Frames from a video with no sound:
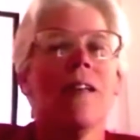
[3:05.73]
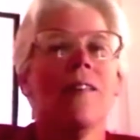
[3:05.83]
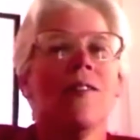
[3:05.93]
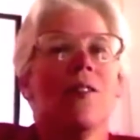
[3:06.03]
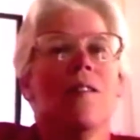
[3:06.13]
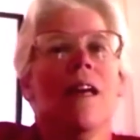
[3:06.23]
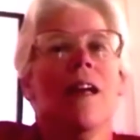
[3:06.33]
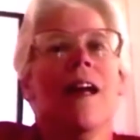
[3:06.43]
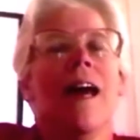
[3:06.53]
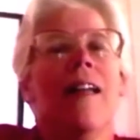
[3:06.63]
So then
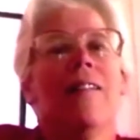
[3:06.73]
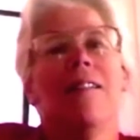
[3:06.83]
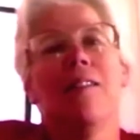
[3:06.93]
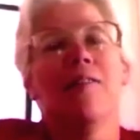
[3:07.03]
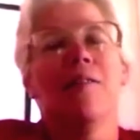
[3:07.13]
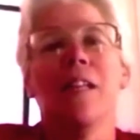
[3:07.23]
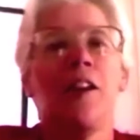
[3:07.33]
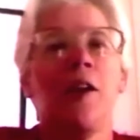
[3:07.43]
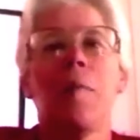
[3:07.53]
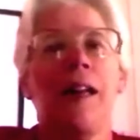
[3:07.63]
I had literally
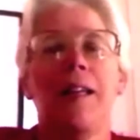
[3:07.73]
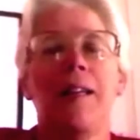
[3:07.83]
nobody.